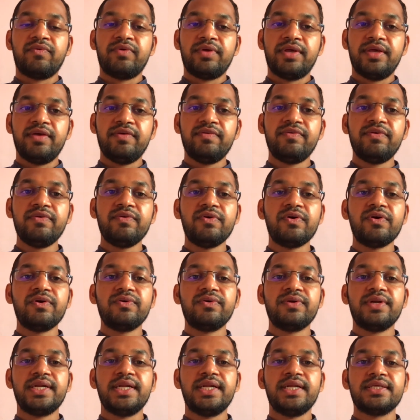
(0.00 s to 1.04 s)
If you want
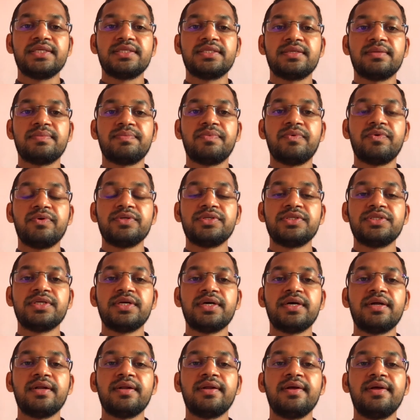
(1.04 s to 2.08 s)
to release the
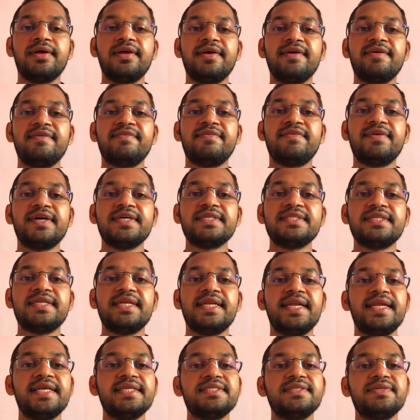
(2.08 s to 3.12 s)
posture, first
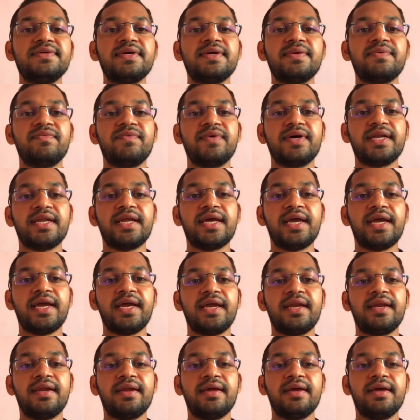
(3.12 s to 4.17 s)
release your one
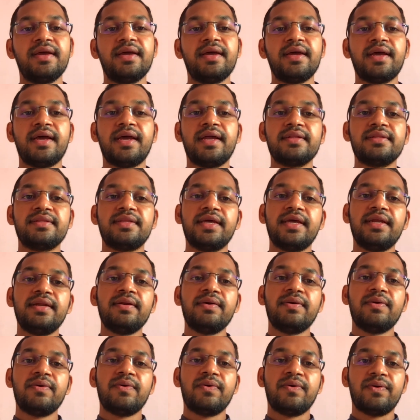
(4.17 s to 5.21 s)
hand and then
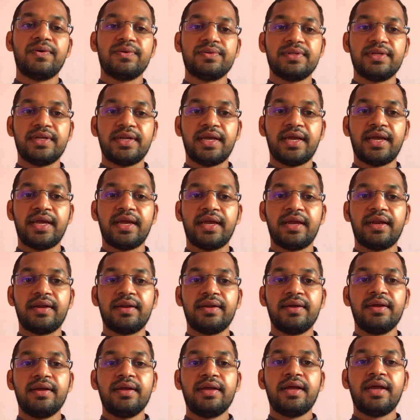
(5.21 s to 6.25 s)
other hand
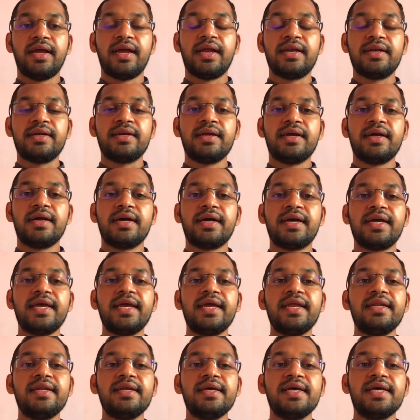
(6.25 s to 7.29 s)
and
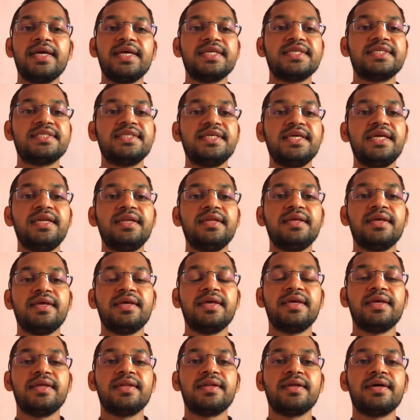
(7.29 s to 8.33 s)
again sit
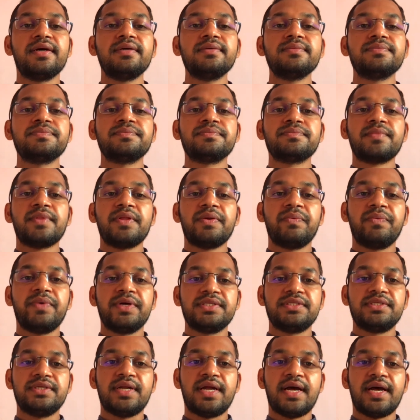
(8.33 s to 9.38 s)
in a
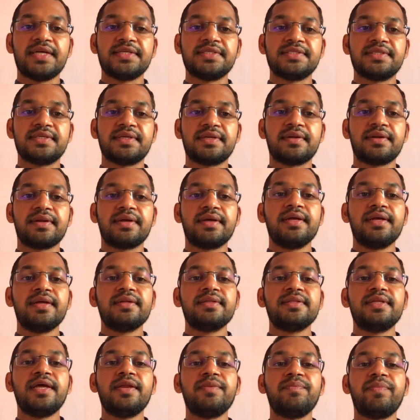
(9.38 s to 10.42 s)
Vajrasana.
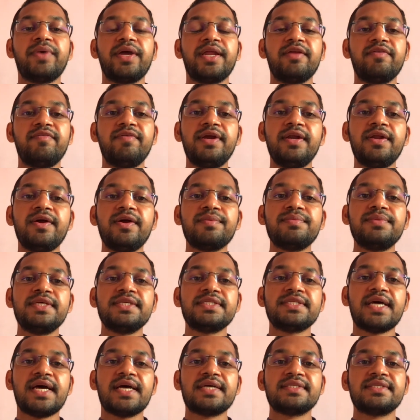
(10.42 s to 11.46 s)
Then benefit of this
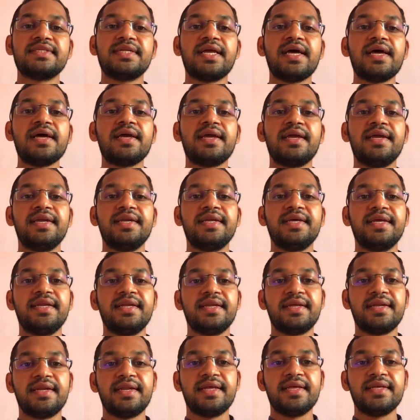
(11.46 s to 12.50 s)
asana, it
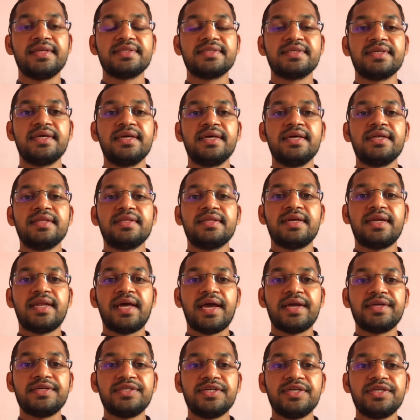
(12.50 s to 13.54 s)
increase the
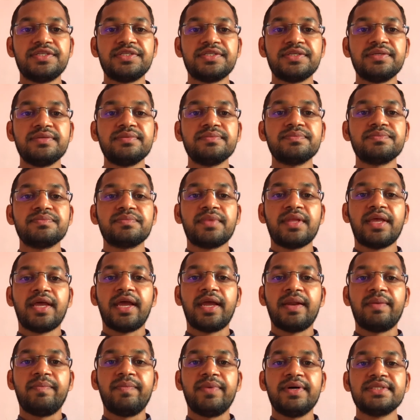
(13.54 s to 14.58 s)
digestion
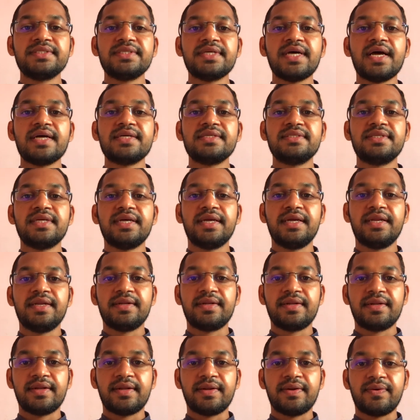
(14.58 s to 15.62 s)
and massage the
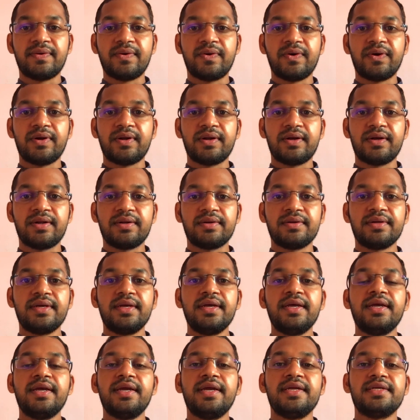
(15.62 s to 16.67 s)
internal organ.
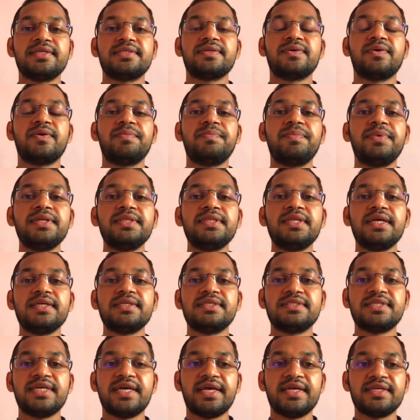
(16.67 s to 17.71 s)
It's open the
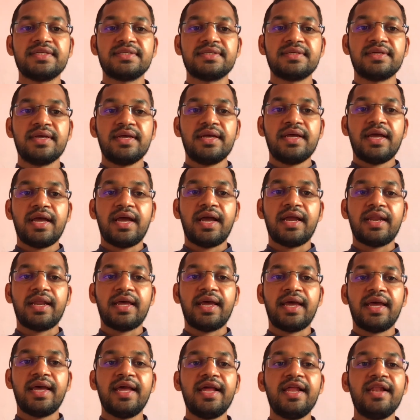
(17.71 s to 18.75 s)
chest and
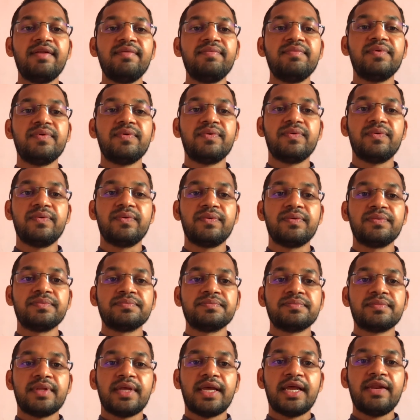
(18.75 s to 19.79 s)
help to
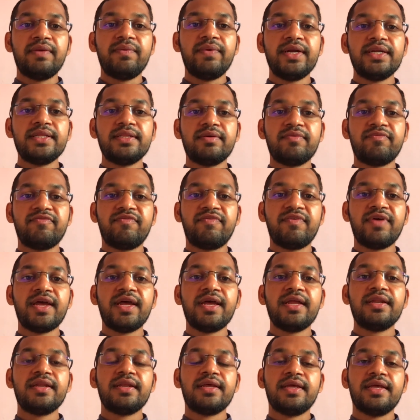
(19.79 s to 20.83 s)
elevate the
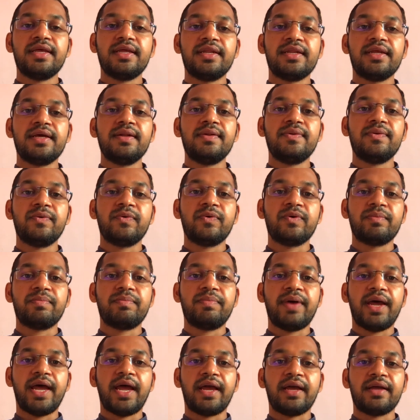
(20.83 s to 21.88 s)
pain in a lower
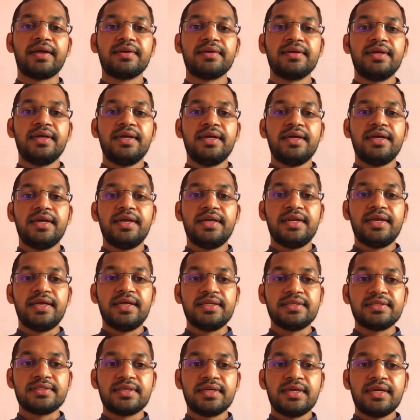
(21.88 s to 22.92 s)
back. It
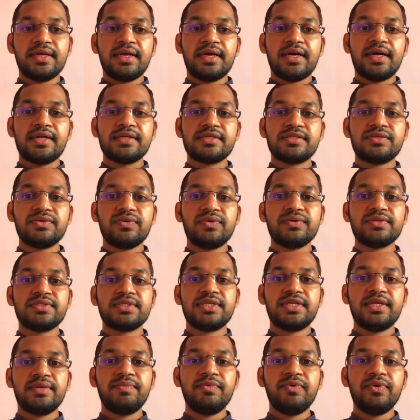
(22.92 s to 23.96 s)
is also
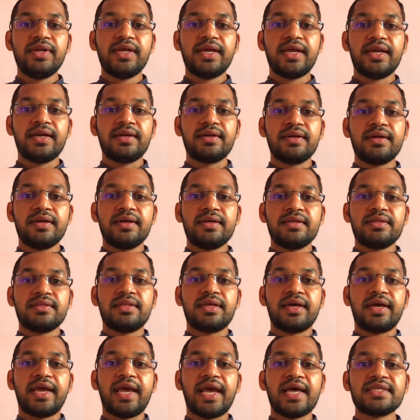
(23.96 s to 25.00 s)
stimulate
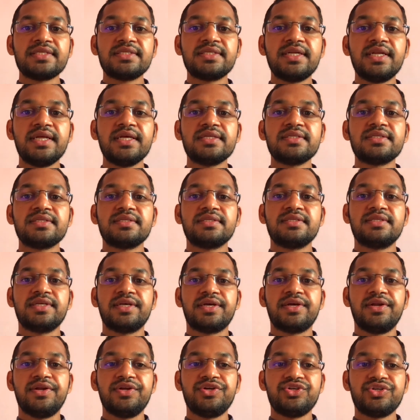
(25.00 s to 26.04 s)
the gastric
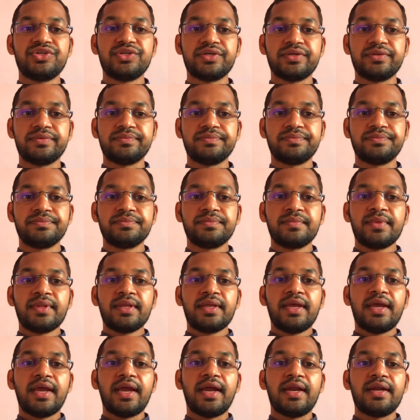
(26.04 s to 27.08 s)
secretion
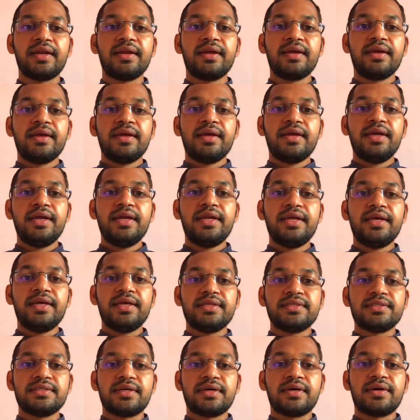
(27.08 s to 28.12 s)
and it
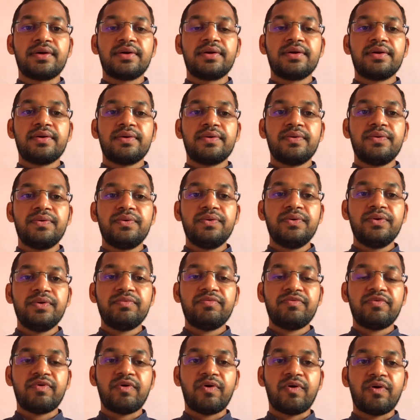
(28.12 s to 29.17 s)
is good
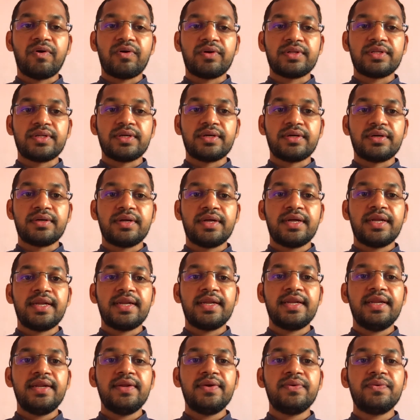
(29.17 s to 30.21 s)
for the
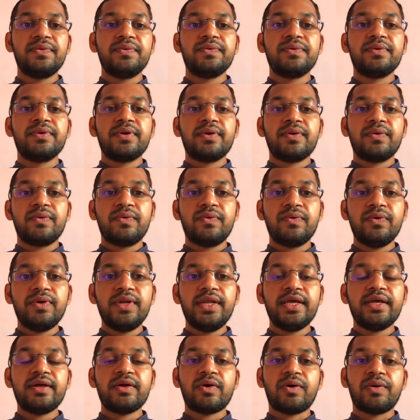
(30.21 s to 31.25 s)
relieve
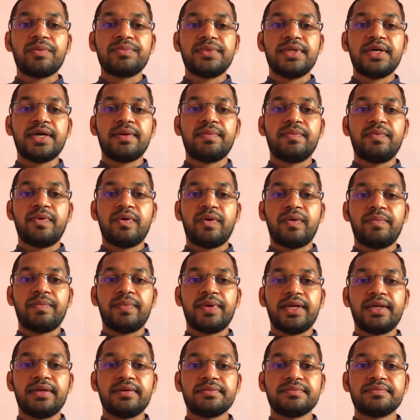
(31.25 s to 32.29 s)
colic of the abdomen.